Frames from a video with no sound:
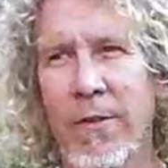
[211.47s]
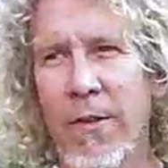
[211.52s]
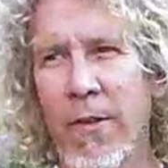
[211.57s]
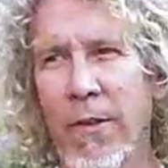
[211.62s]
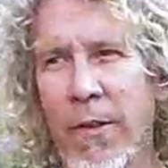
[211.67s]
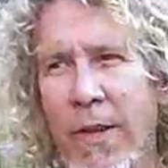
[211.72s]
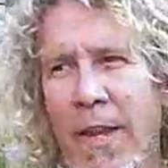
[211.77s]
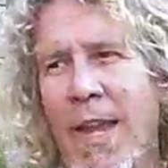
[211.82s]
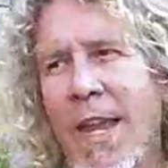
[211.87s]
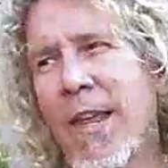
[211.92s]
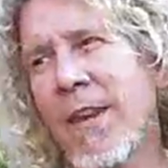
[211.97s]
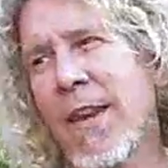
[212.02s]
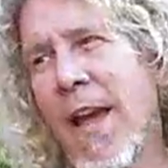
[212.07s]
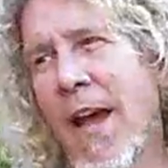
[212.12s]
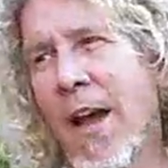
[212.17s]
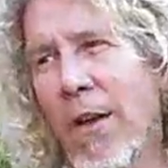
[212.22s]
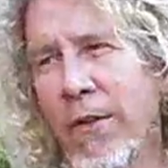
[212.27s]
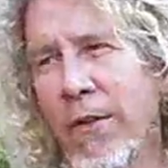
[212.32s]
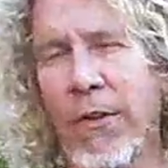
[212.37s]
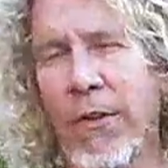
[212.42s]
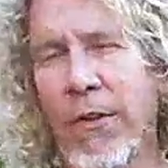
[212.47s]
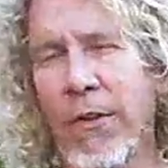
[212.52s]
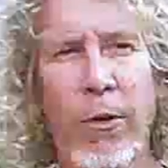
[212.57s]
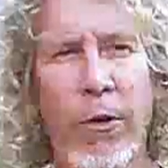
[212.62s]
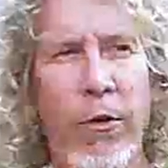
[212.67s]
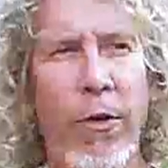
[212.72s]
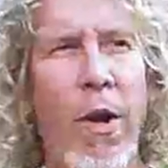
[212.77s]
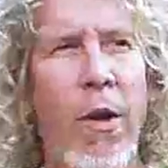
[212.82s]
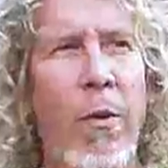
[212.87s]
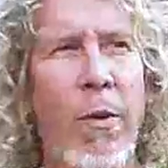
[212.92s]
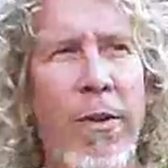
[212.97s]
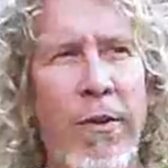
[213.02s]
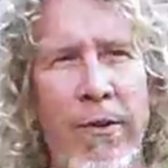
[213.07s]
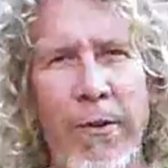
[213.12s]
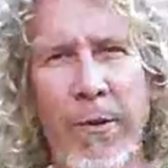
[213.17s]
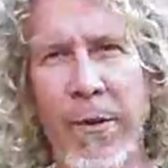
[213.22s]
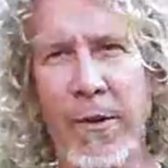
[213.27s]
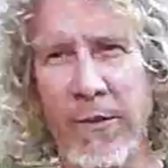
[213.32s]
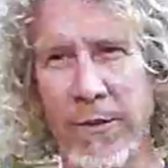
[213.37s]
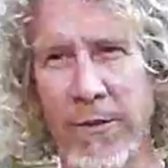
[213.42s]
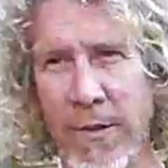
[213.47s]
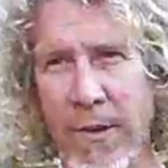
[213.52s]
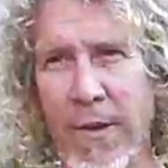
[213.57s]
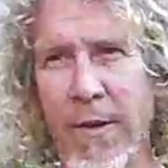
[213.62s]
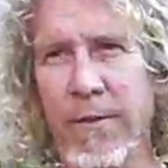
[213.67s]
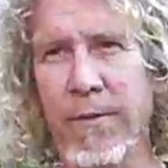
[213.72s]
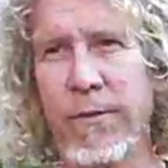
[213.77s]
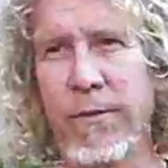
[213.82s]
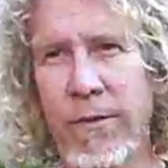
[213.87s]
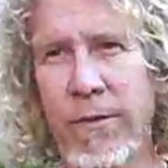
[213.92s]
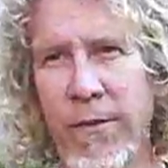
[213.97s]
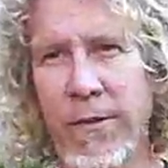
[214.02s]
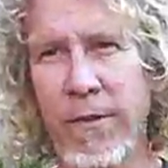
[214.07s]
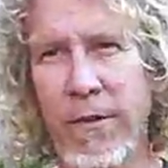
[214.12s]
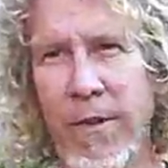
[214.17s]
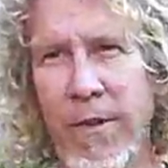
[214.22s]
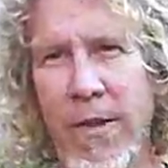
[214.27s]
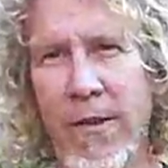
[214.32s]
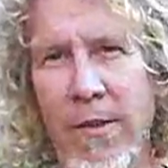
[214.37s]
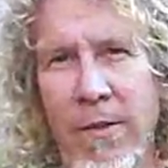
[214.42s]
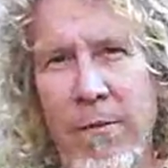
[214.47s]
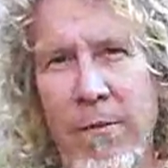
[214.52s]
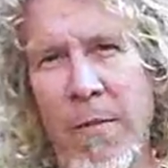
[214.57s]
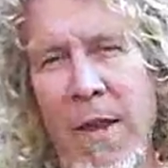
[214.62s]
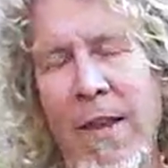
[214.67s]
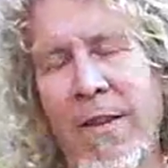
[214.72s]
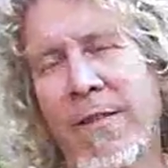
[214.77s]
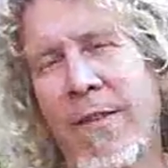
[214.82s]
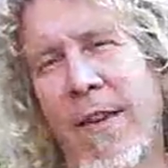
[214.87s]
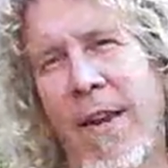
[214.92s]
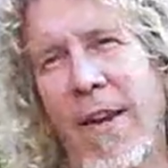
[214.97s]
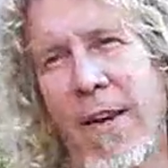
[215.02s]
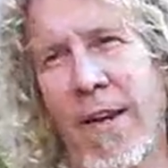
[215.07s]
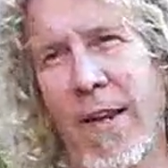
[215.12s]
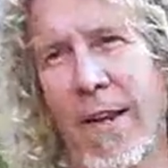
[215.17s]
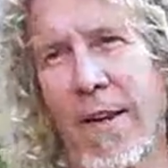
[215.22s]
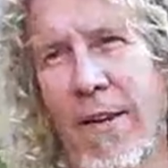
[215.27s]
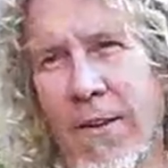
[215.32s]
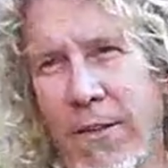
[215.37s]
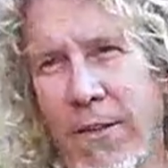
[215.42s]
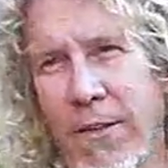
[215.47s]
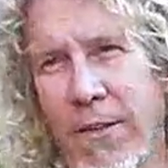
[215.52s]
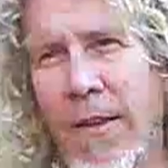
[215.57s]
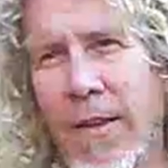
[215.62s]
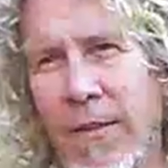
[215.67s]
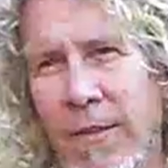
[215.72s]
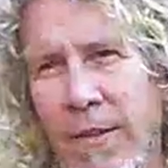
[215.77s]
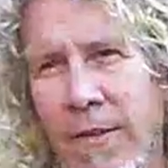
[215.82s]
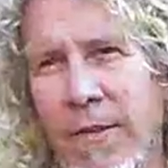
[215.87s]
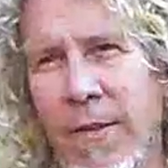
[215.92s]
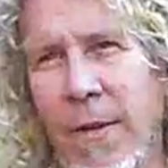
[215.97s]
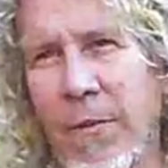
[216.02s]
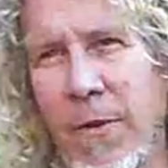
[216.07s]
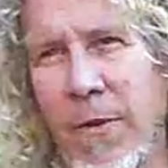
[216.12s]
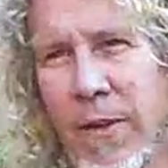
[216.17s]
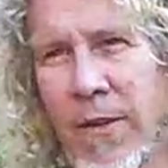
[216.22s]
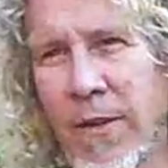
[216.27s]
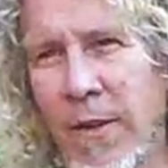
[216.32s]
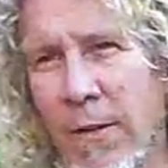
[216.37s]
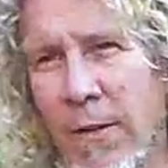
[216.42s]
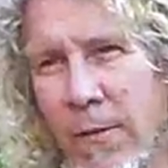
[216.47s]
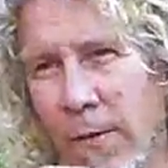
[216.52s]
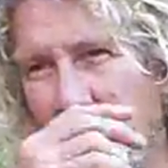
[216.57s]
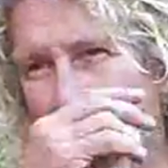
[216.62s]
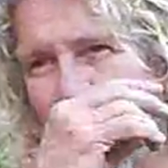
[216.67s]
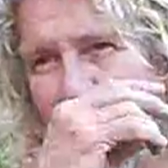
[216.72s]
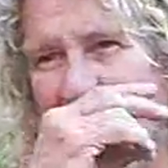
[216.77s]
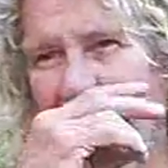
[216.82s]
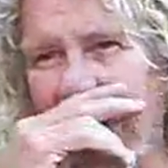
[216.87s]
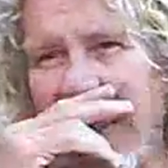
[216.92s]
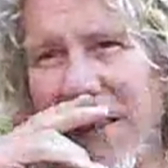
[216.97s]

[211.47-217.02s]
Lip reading: So the key now is it'll grow into itself. And maintaining it is something different.